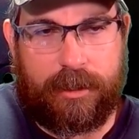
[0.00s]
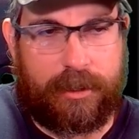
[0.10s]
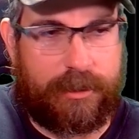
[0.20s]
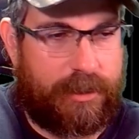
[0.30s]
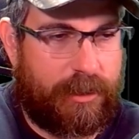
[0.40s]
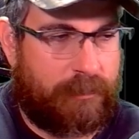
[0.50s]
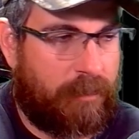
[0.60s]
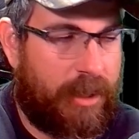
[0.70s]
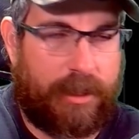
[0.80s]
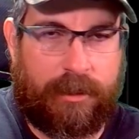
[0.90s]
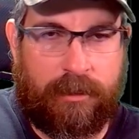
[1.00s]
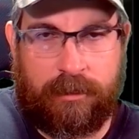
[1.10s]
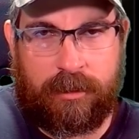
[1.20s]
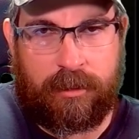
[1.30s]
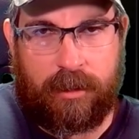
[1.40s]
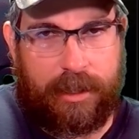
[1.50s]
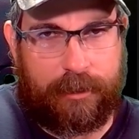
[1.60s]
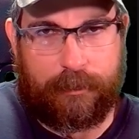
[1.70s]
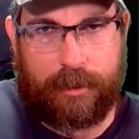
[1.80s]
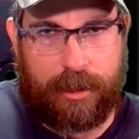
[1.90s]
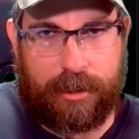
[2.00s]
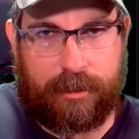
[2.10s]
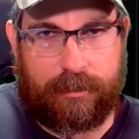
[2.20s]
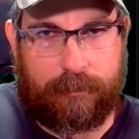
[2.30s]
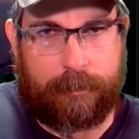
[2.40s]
because this right here ain't gonna cut it.